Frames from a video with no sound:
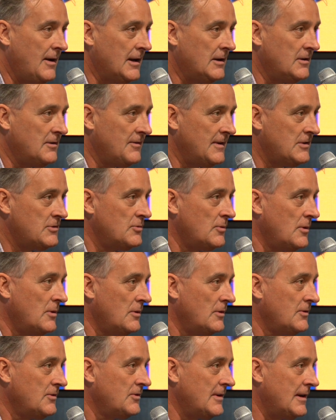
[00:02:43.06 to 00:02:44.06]

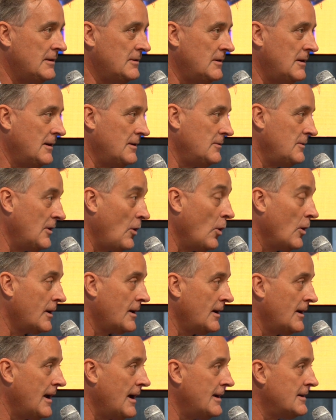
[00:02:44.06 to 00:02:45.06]
individuals and
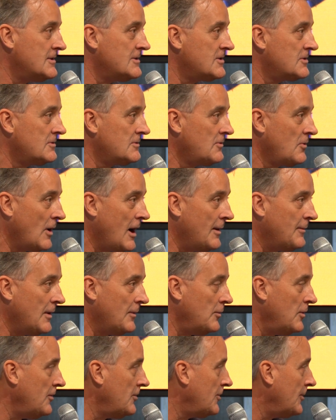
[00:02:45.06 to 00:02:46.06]
organized crime
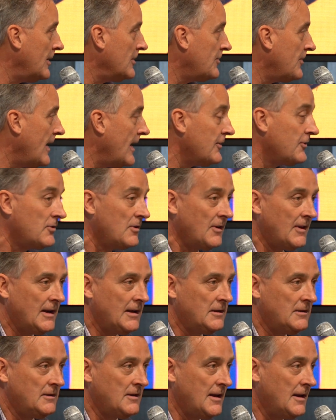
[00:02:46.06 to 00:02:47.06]
that moves much faster
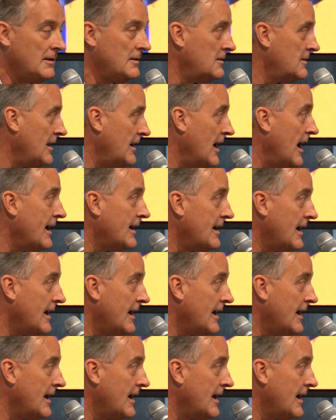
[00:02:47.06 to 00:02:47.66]
than I